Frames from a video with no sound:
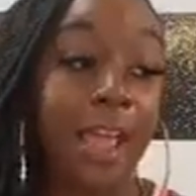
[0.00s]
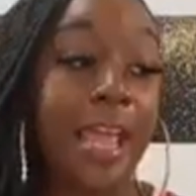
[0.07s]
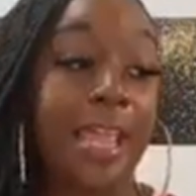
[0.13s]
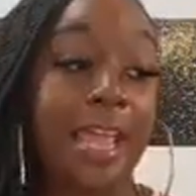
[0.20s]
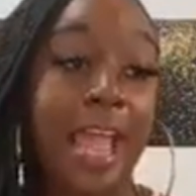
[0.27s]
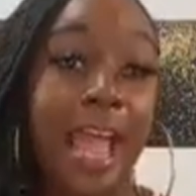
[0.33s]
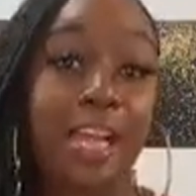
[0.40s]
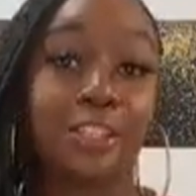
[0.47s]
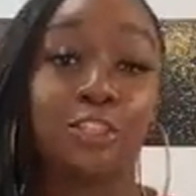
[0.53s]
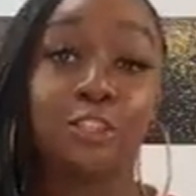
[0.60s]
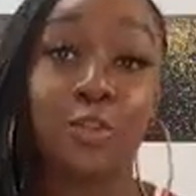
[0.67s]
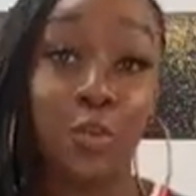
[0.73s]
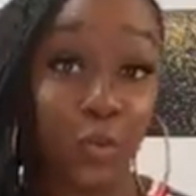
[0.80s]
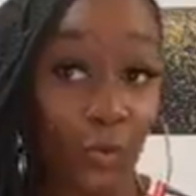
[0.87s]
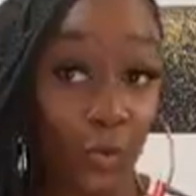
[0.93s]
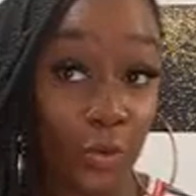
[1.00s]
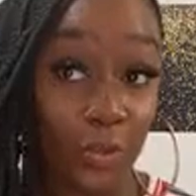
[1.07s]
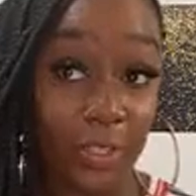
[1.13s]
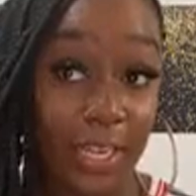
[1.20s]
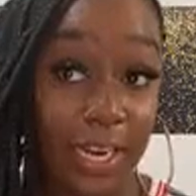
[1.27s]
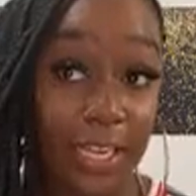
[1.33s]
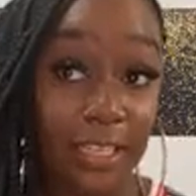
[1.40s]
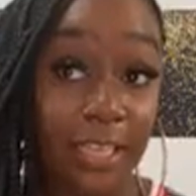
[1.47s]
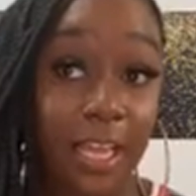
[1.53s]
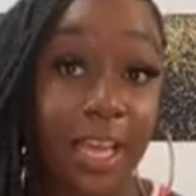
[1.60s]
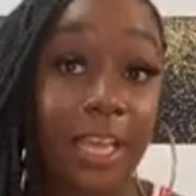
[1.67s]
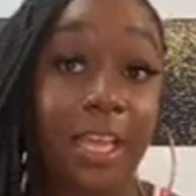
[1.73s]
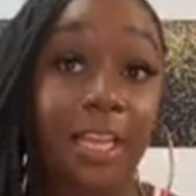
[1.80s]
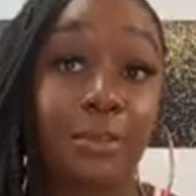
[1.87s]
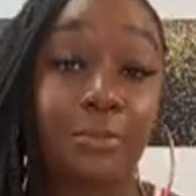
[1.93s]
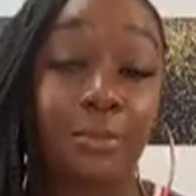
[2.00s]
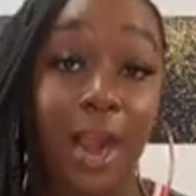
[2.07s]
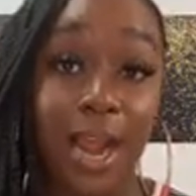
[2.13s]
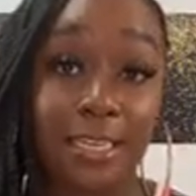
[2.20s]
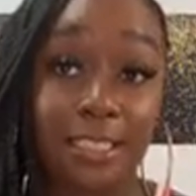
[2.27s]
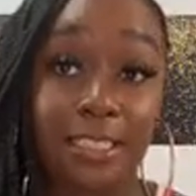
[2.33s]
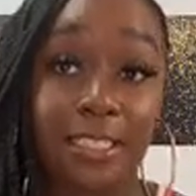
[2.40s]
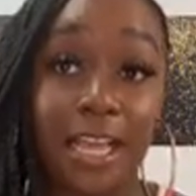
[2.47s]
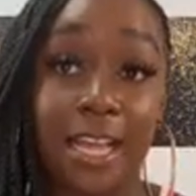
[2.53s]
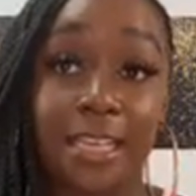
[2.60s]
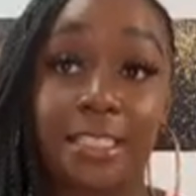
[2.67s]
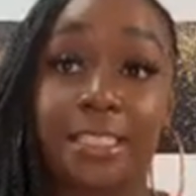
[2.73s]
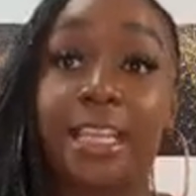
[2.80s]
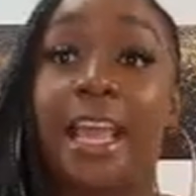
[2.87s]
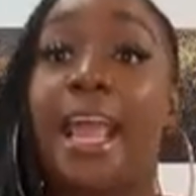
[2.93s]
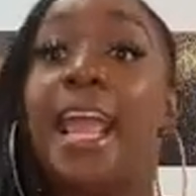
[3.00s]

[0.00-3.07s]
It has 2 full-length practice tests,